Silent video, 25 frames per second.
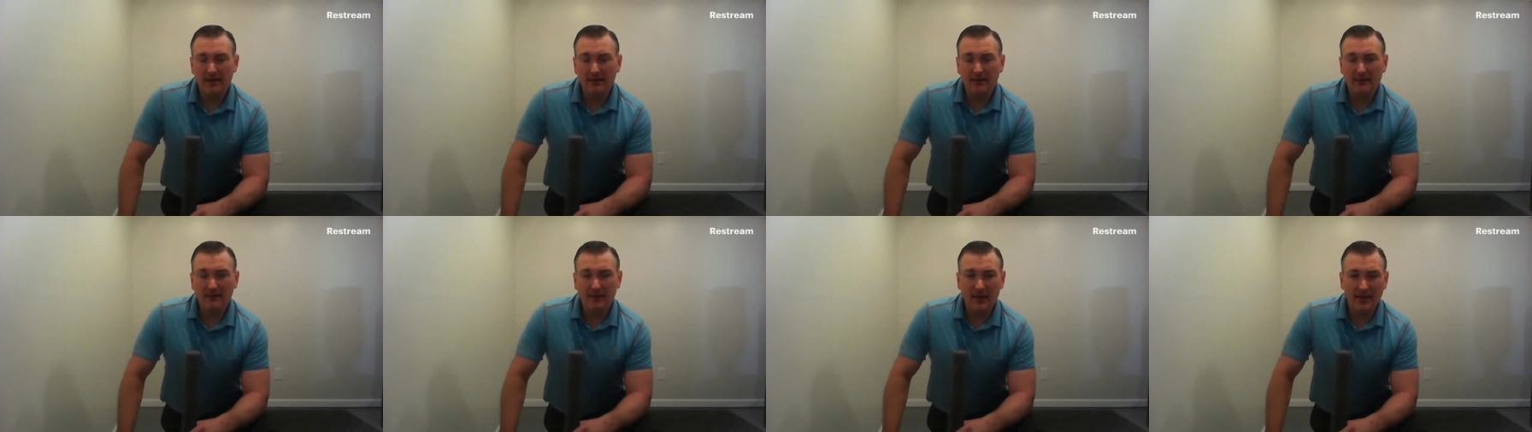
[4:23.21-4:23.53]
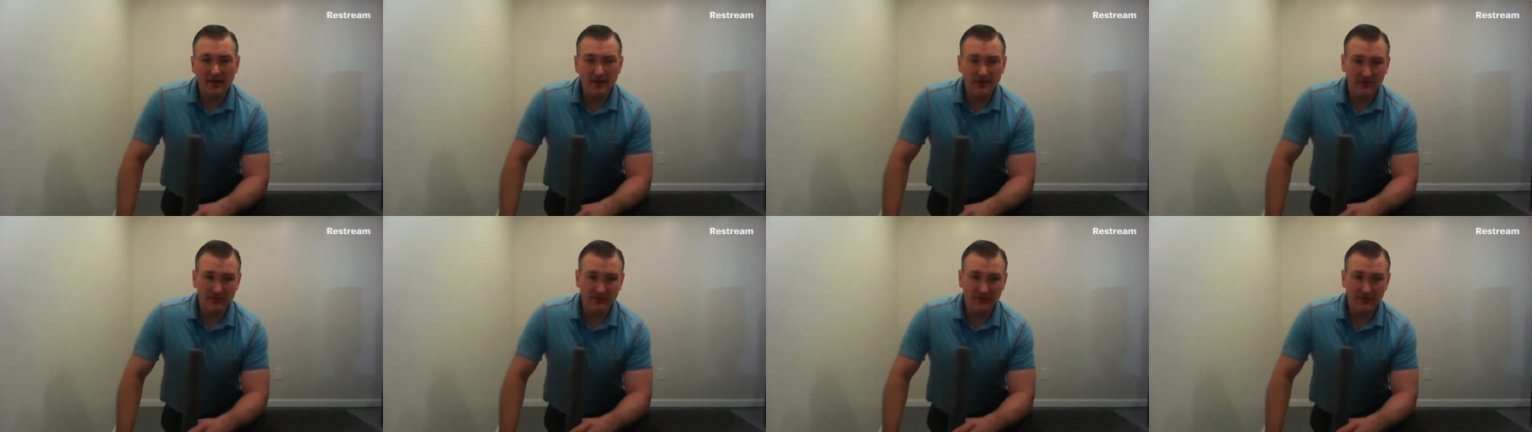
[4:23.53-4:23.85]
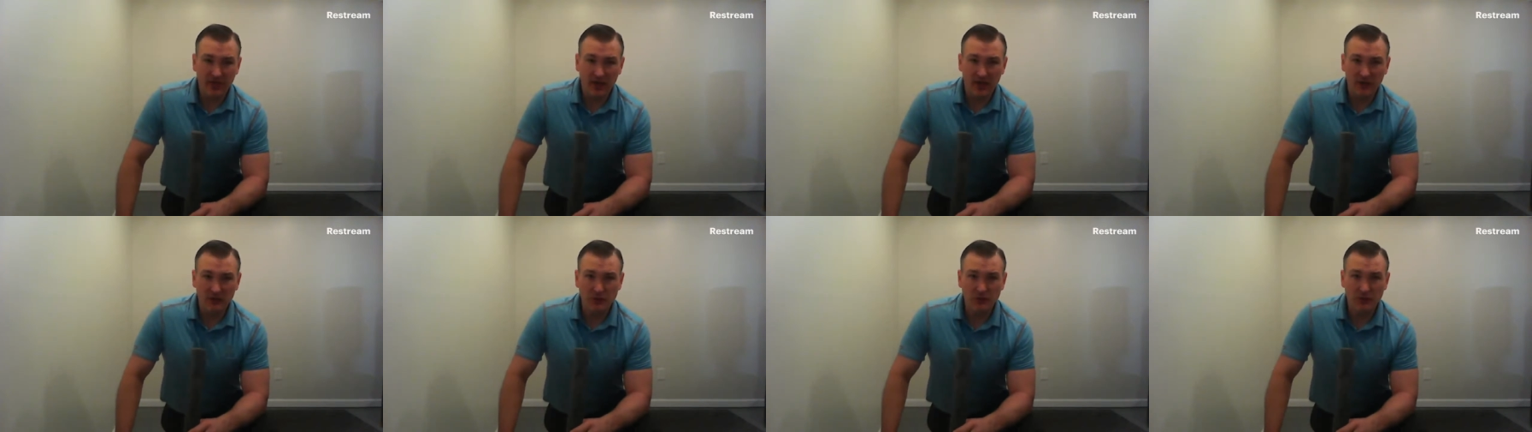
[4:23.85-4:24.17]
lighter
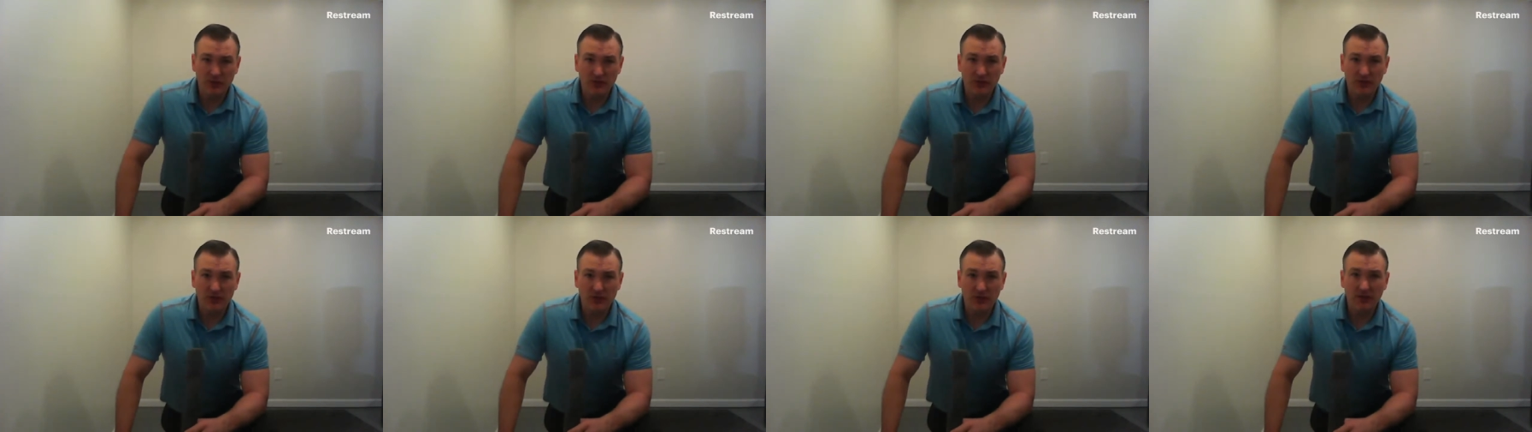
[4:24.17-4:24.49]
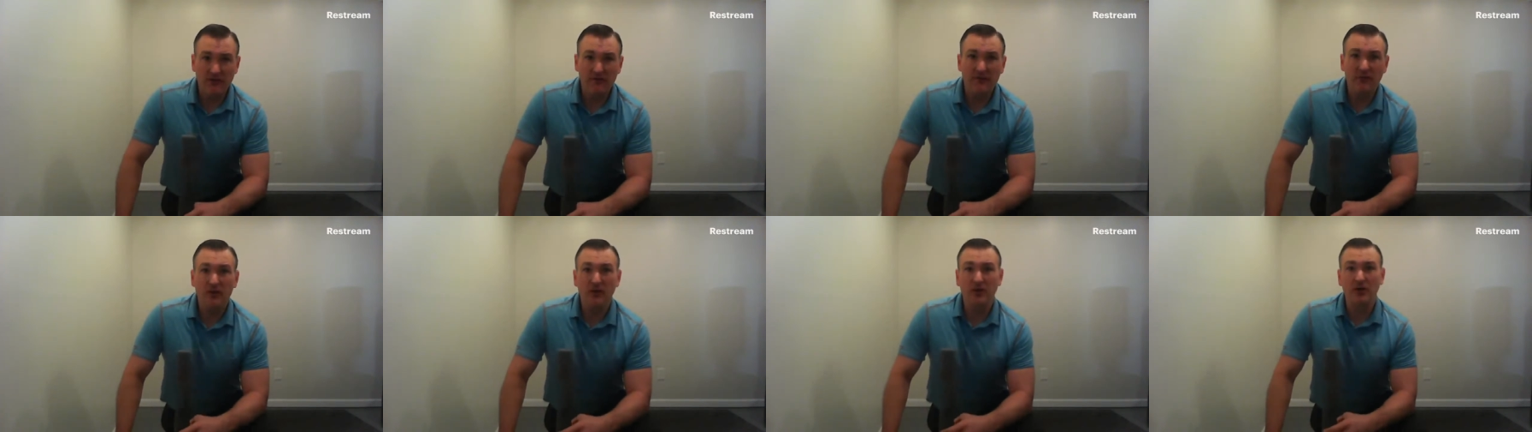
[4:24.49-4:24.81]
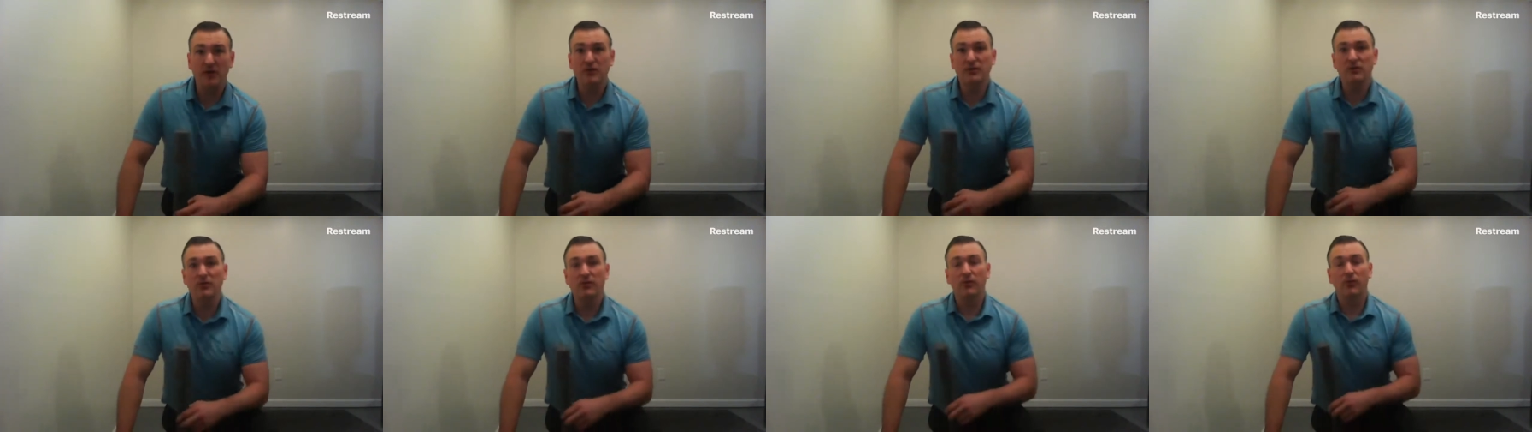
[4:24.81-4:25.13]
fashion if we're going
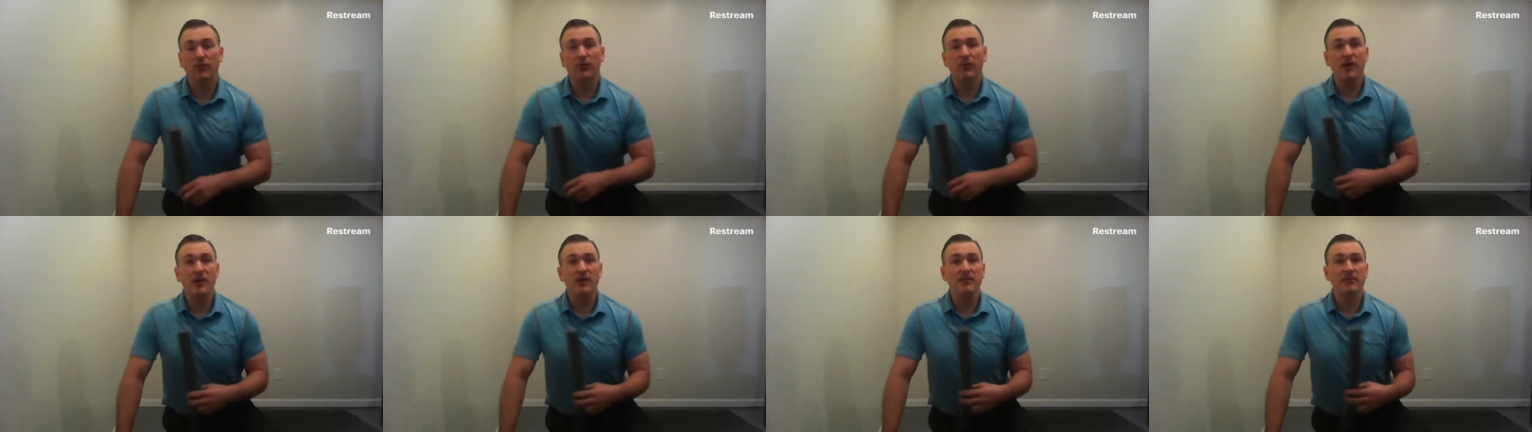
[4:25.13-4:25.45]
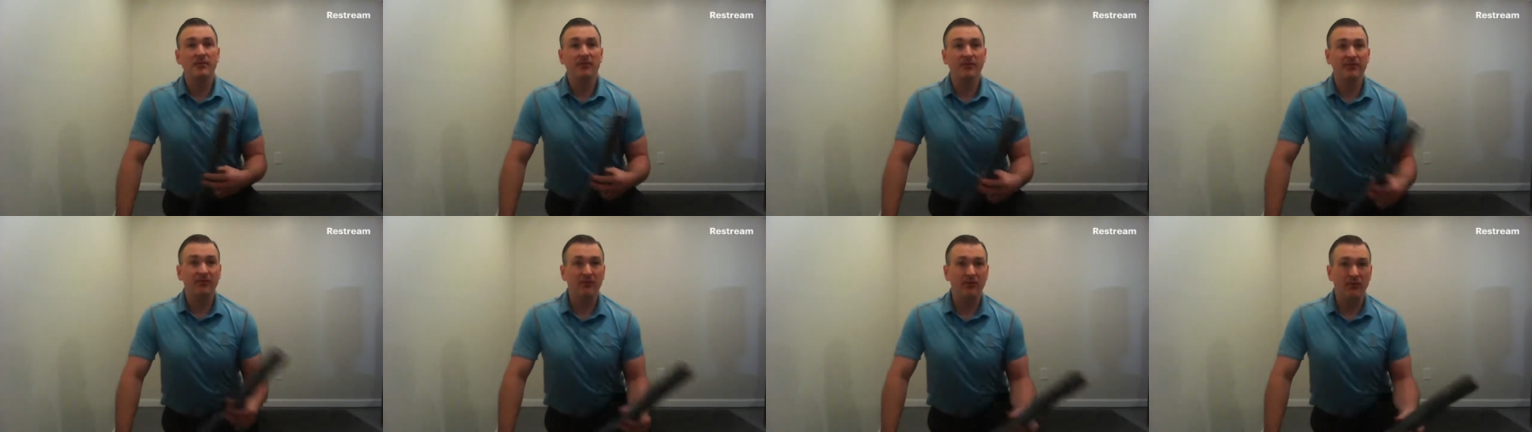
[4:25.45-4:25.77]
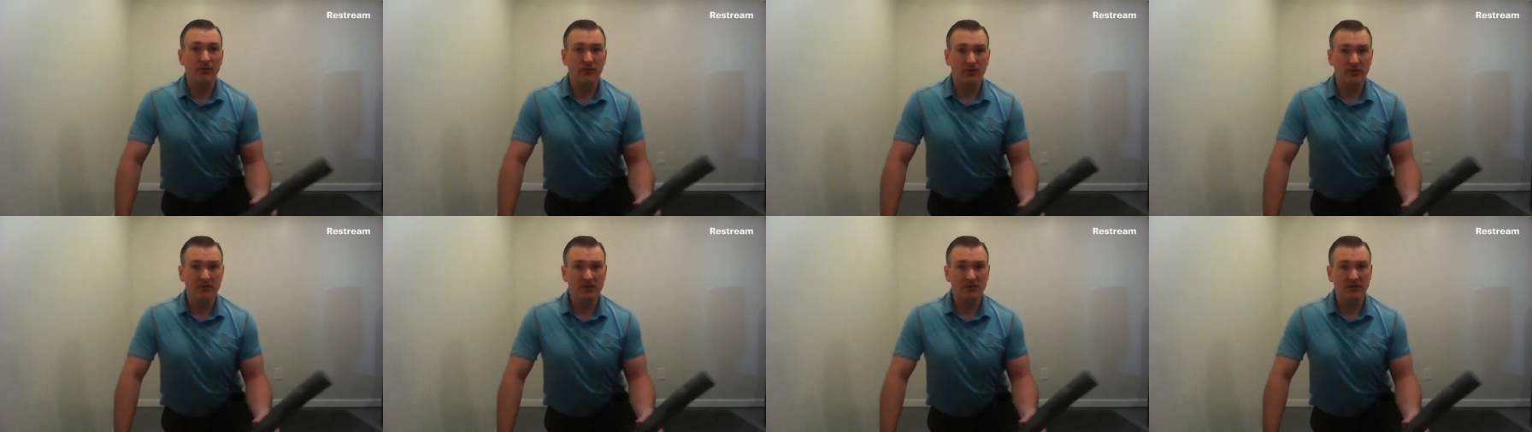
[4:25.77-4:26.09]
to do it right
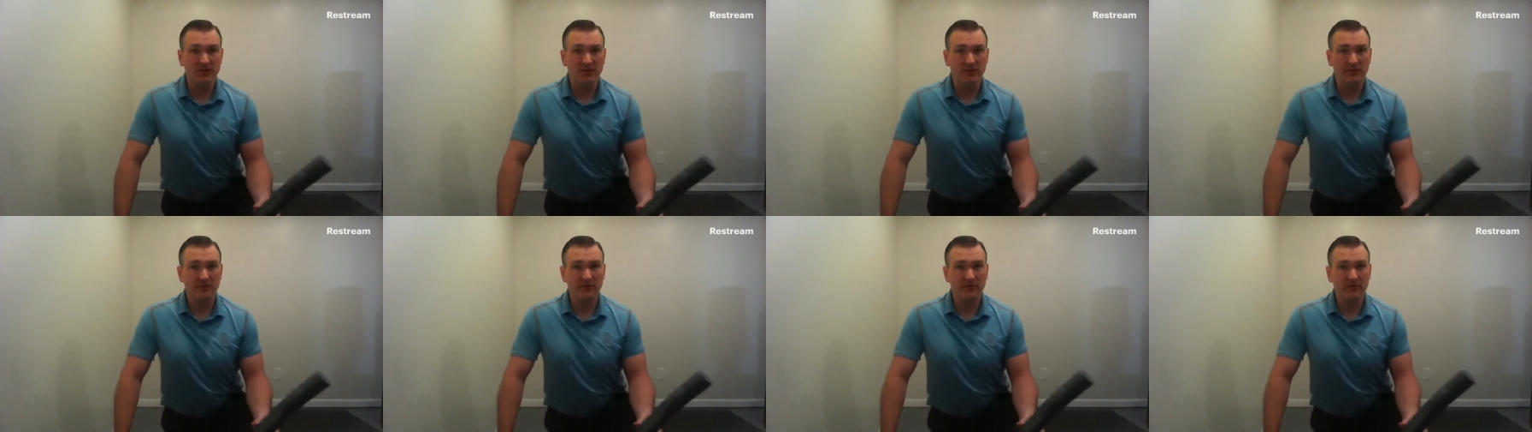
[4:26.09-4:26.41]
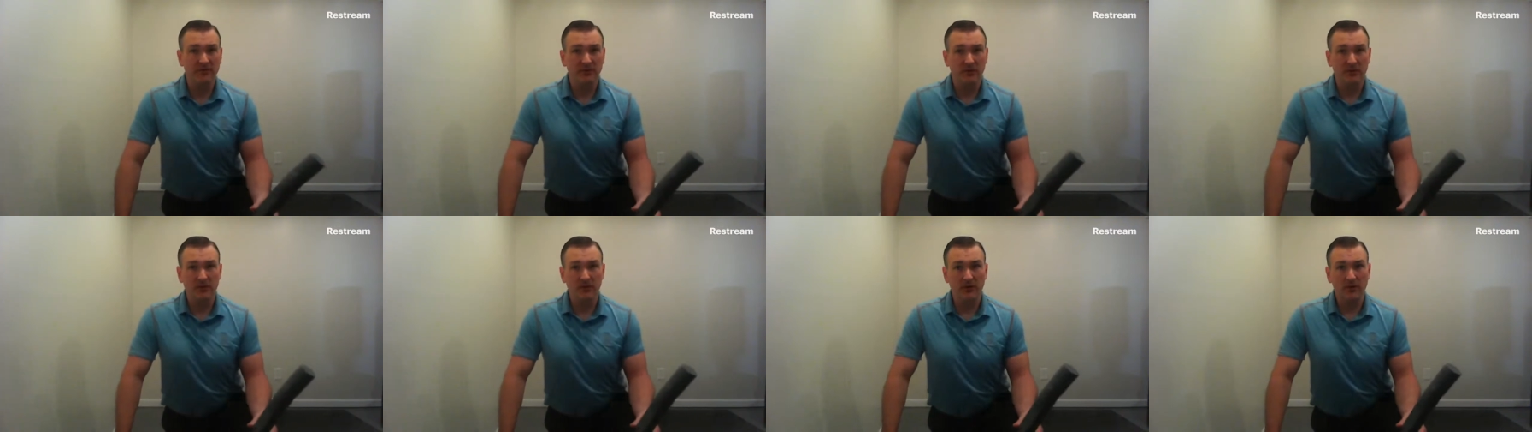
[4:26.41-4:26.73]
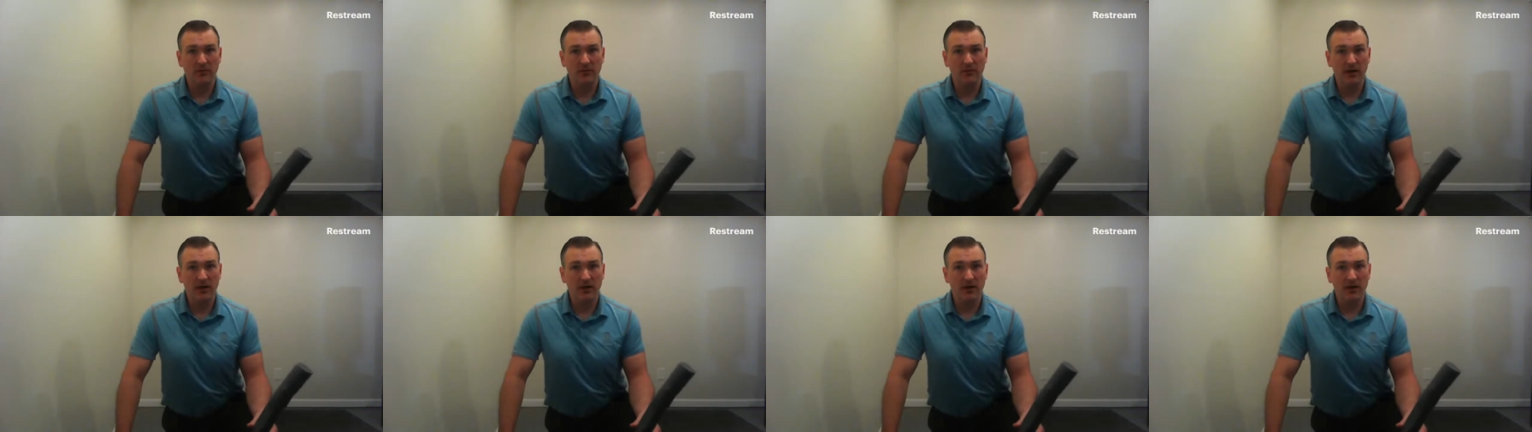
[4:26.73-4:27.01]
before some form